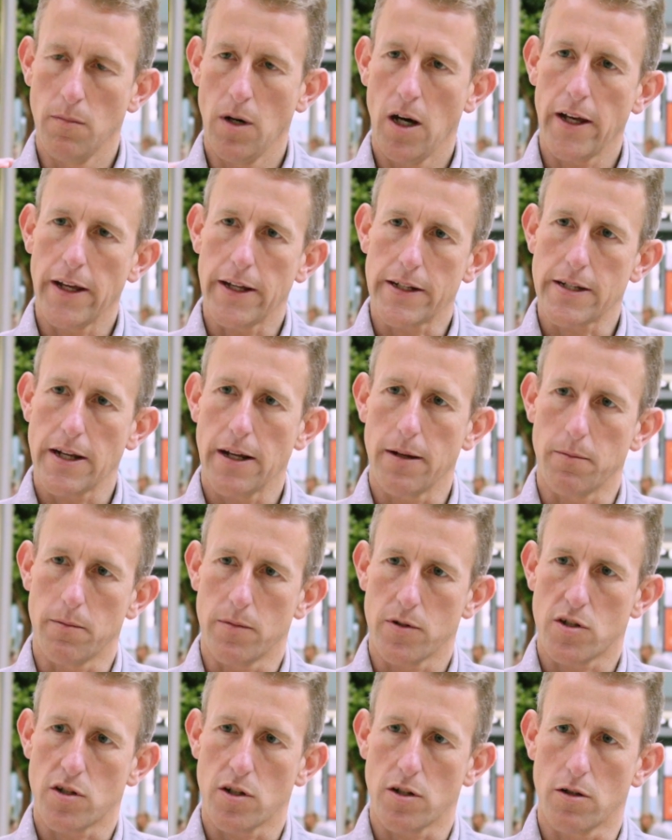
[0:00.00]
my
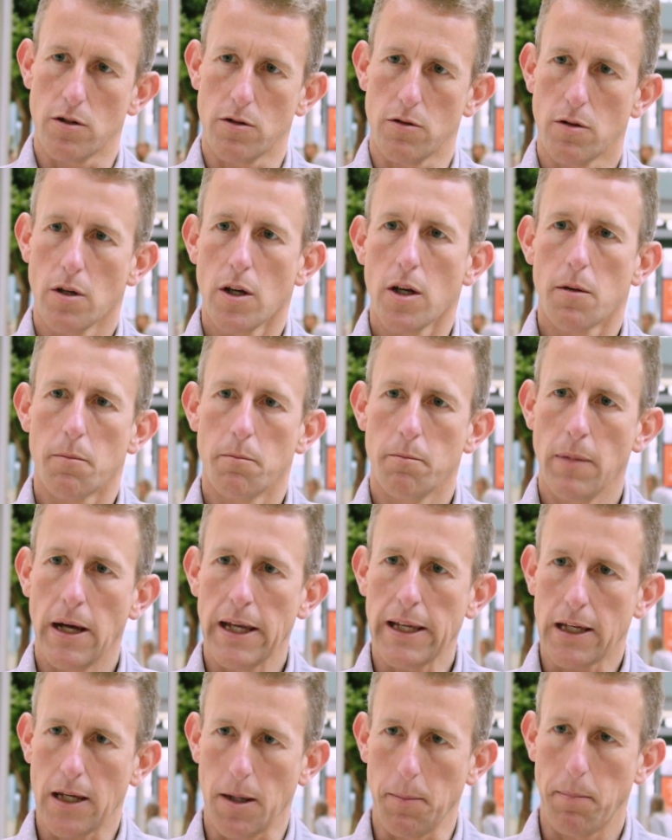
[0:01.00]
attempt to
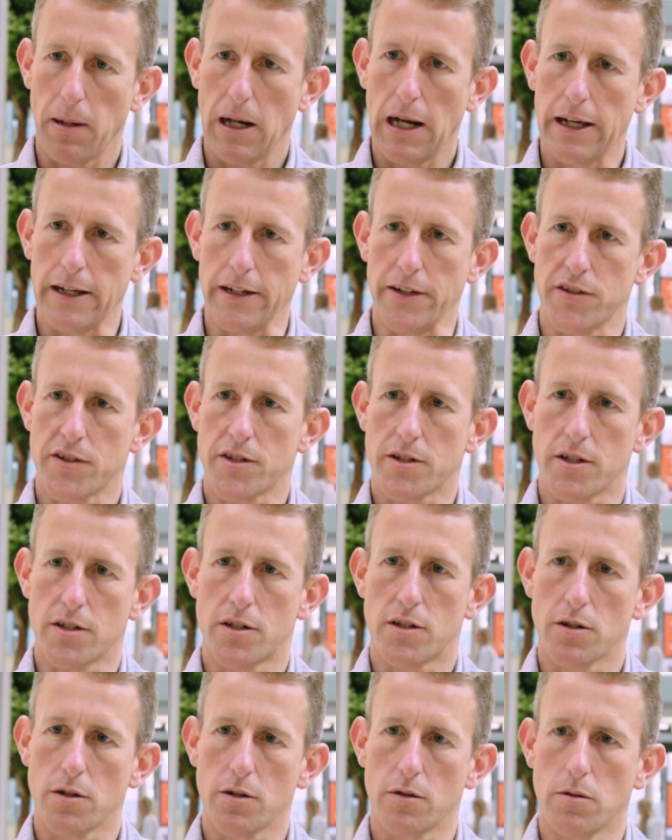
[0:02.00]
make a place to
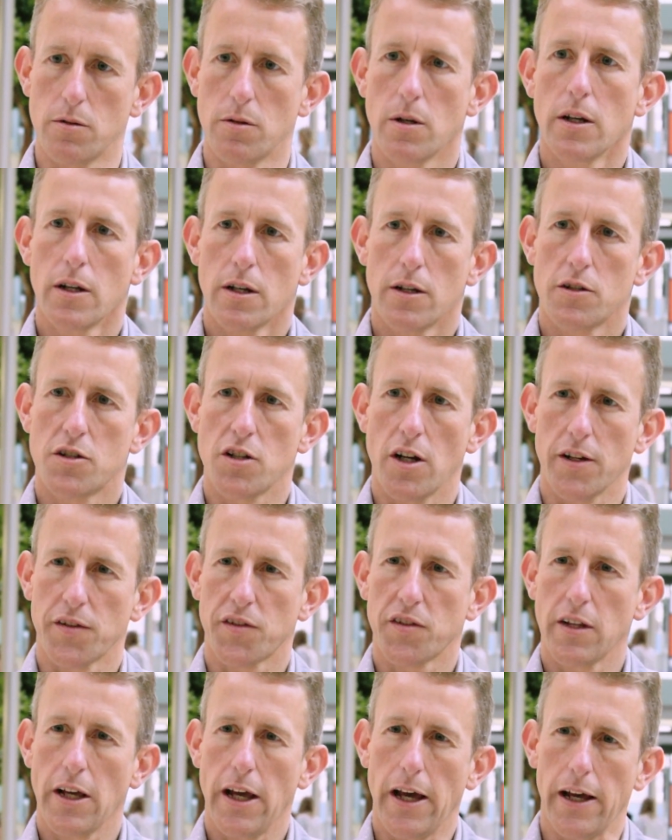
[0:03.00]
do just
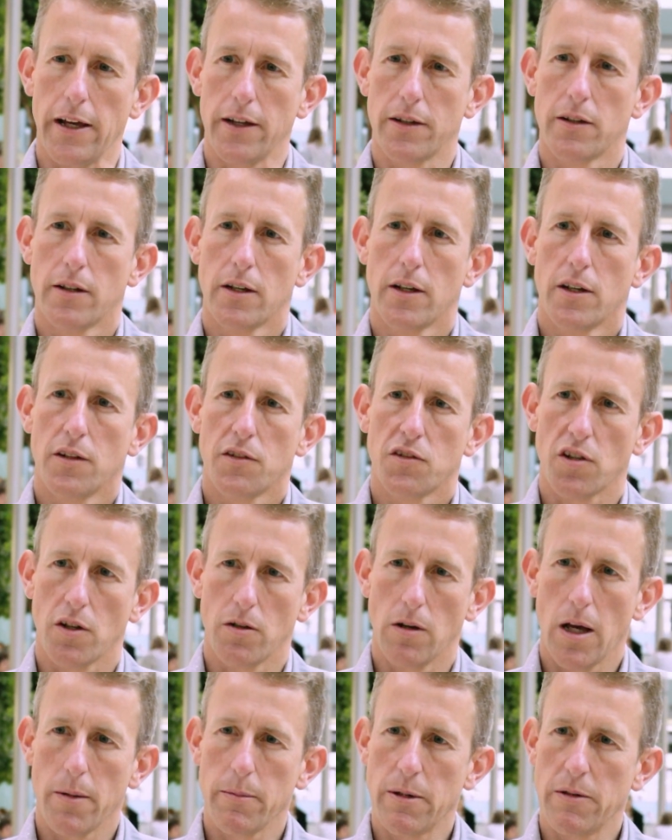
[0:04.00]
that. So I'm